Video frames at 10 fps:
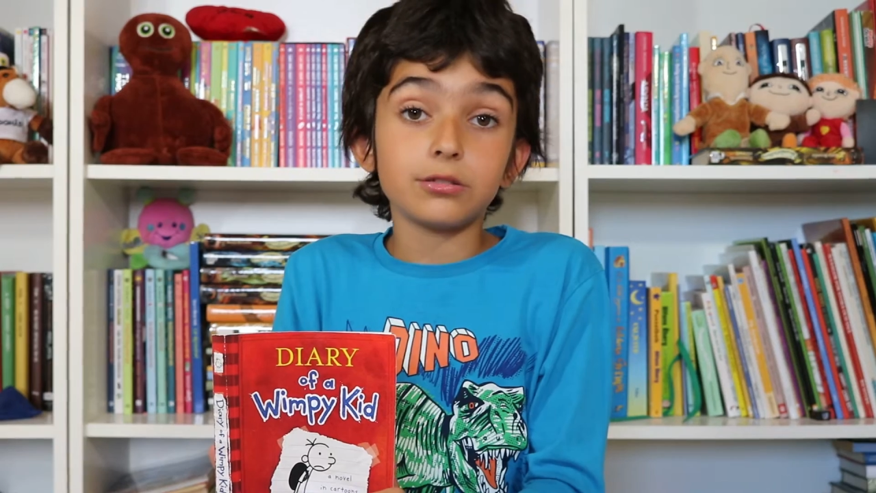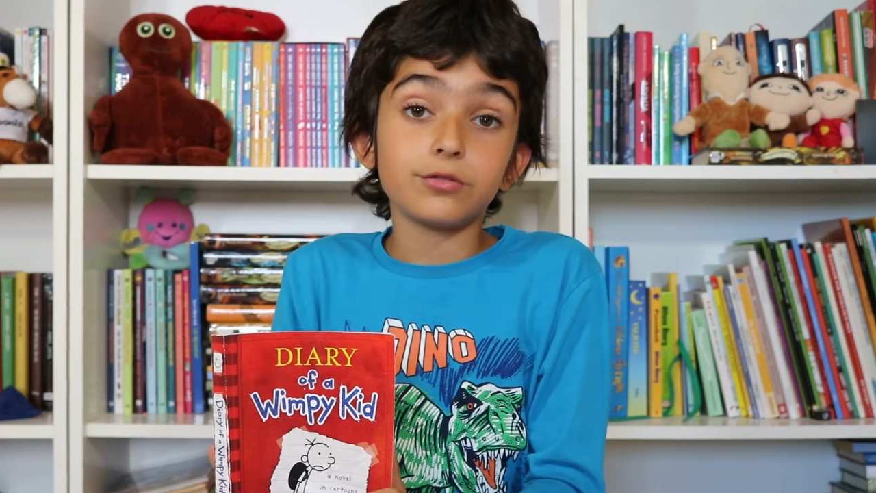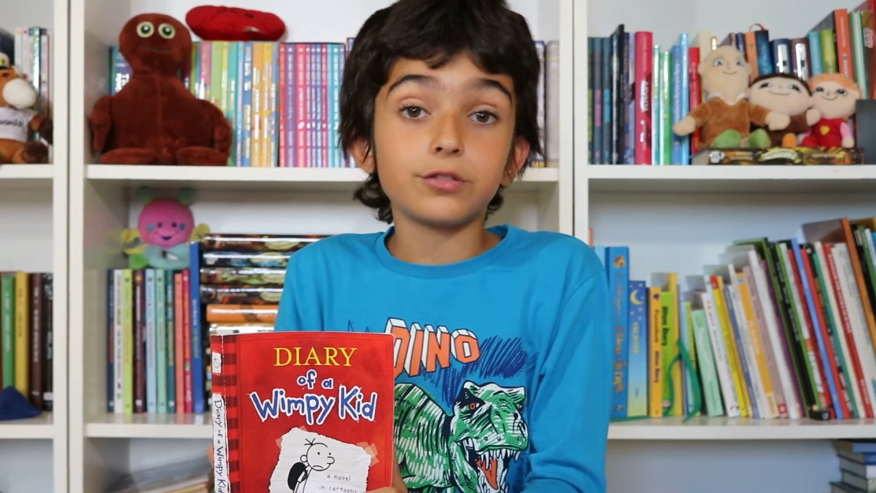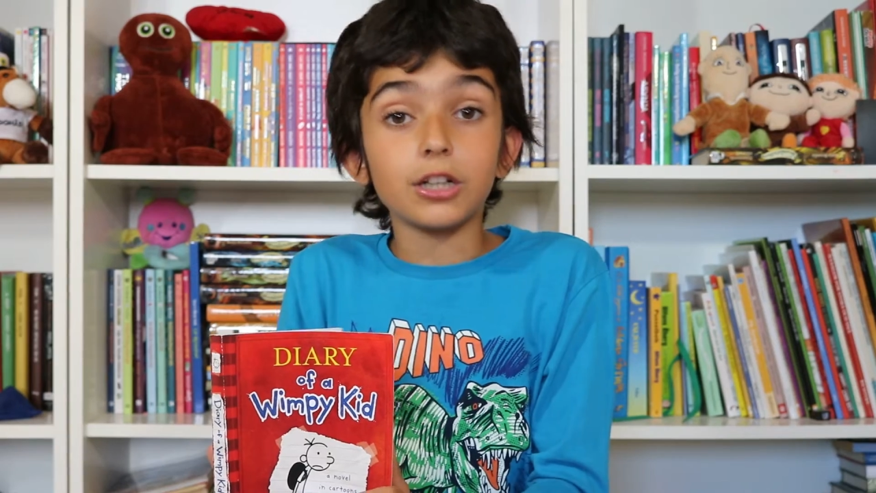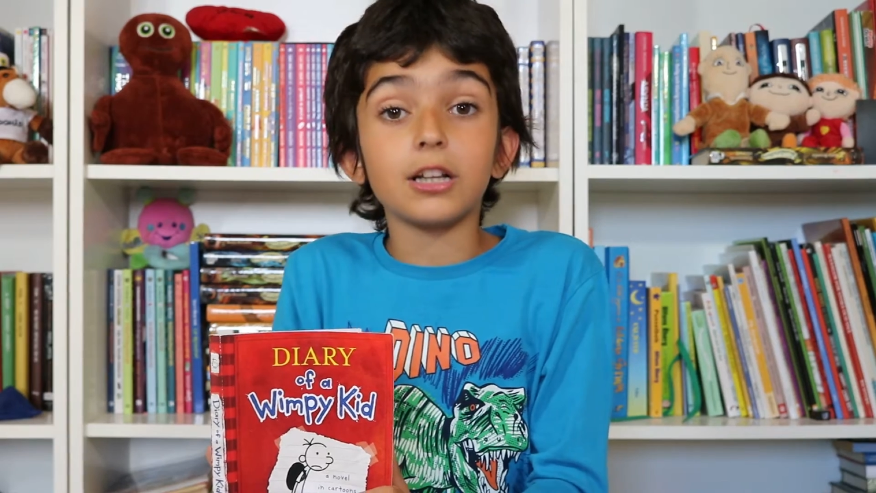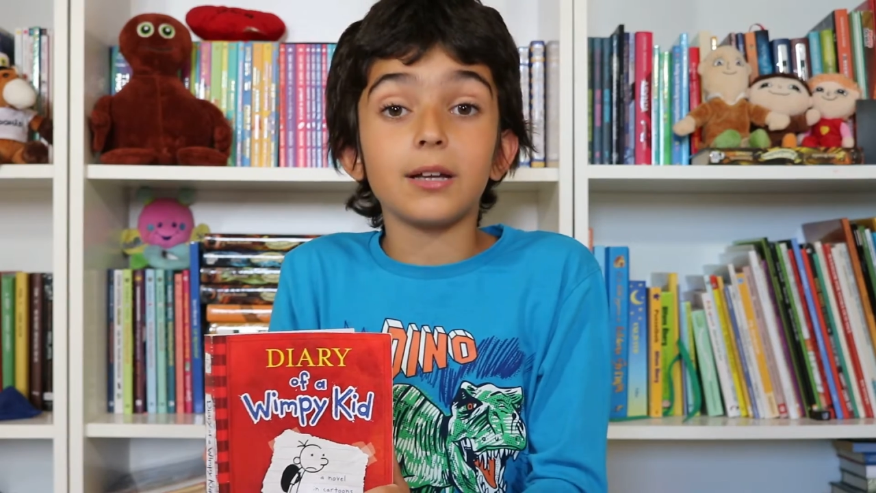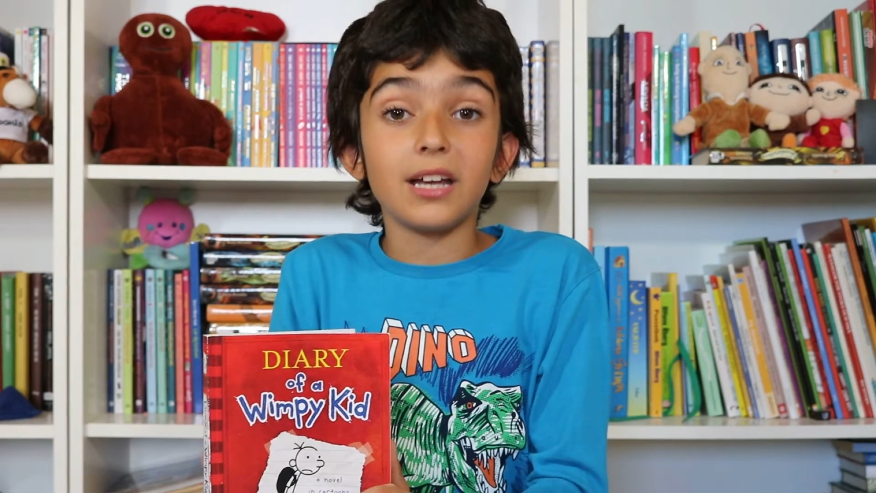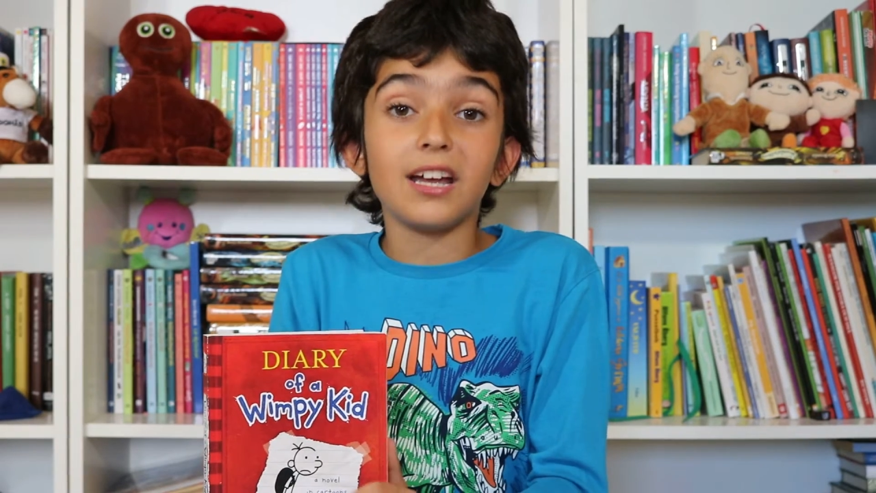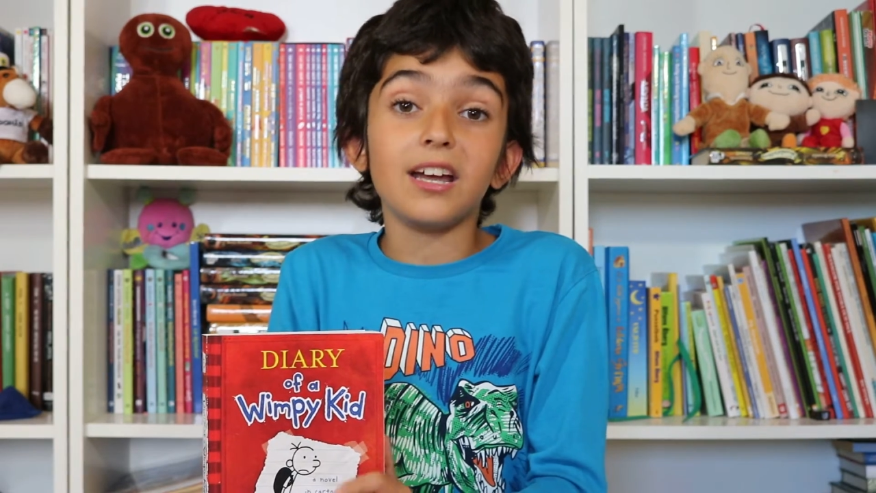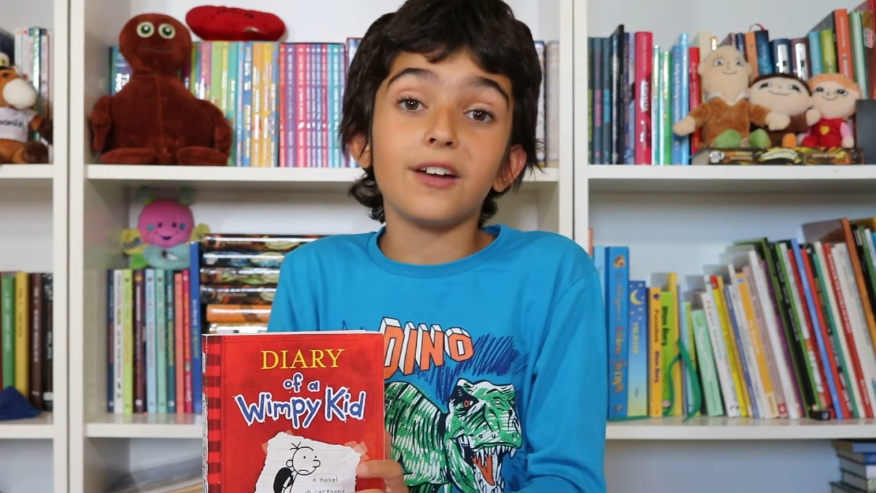for the
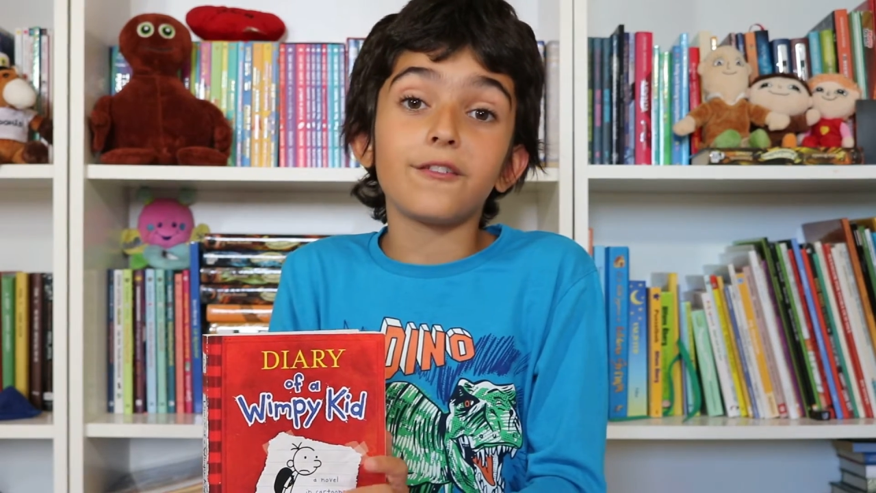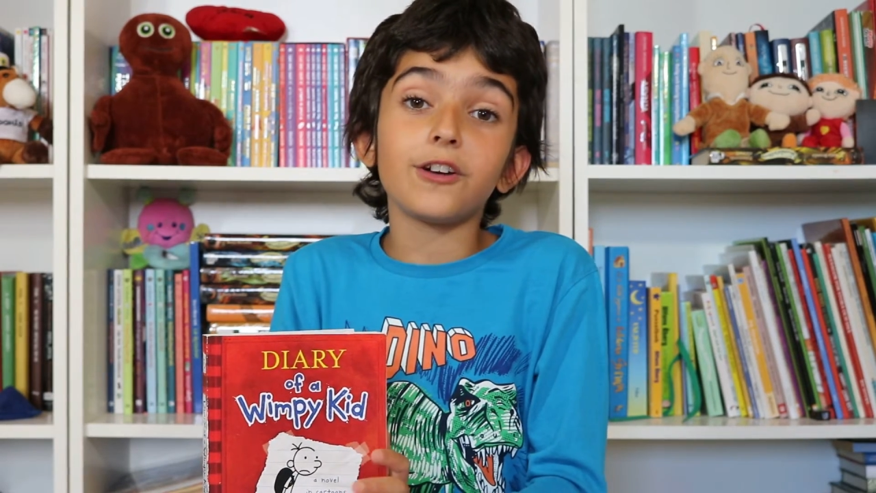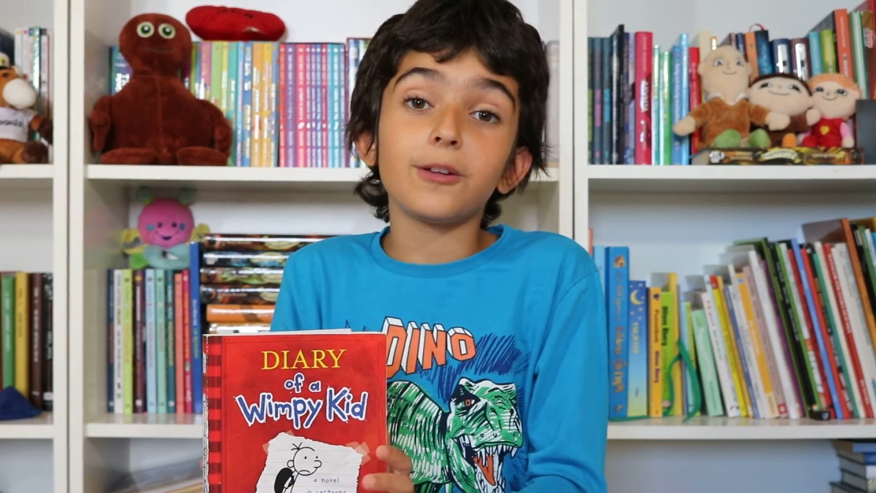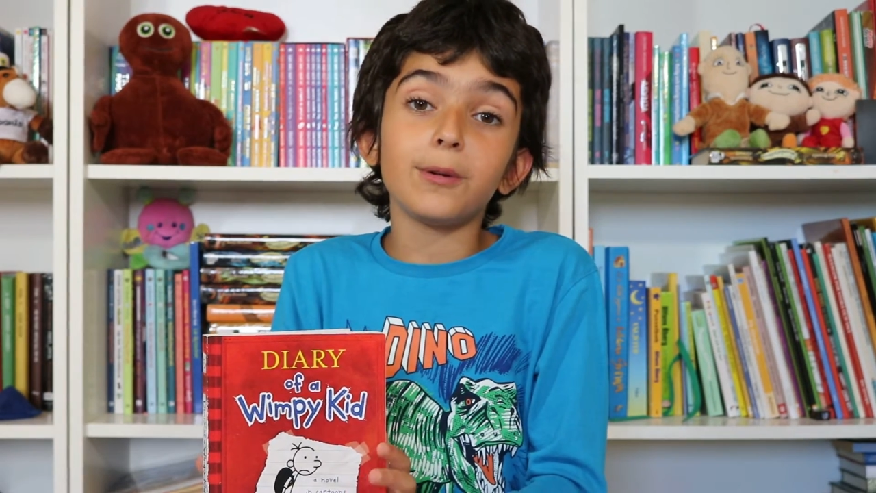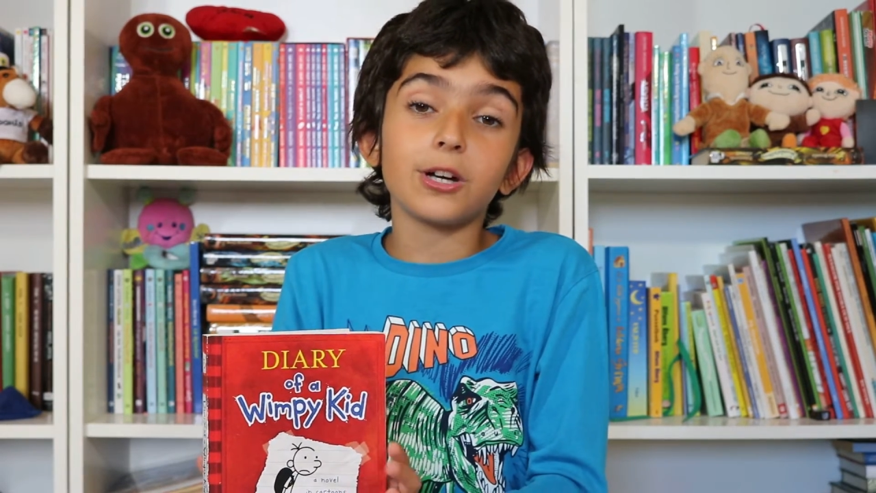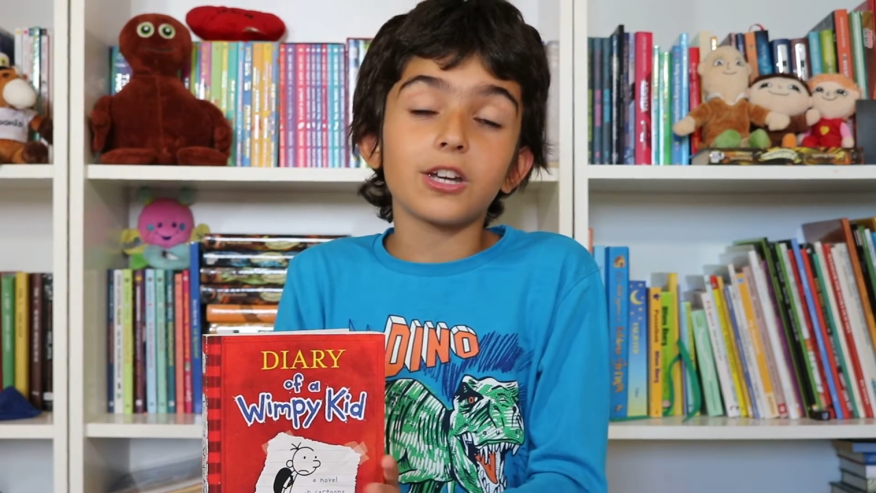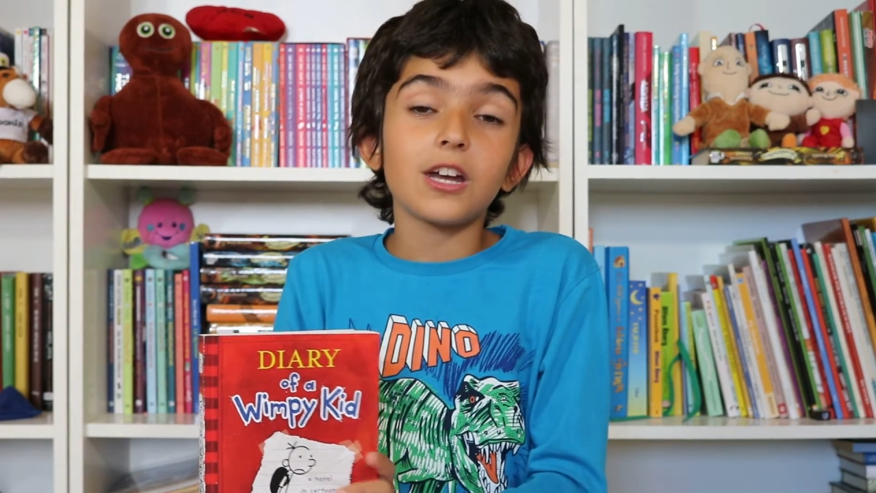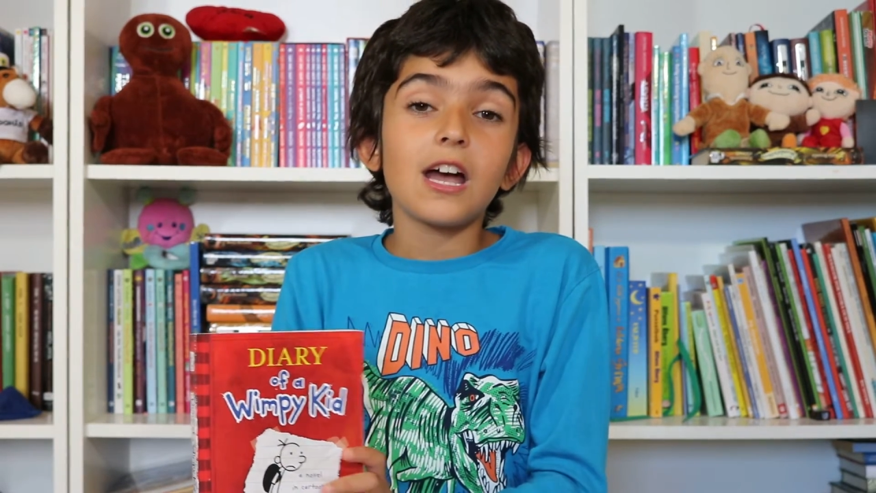book.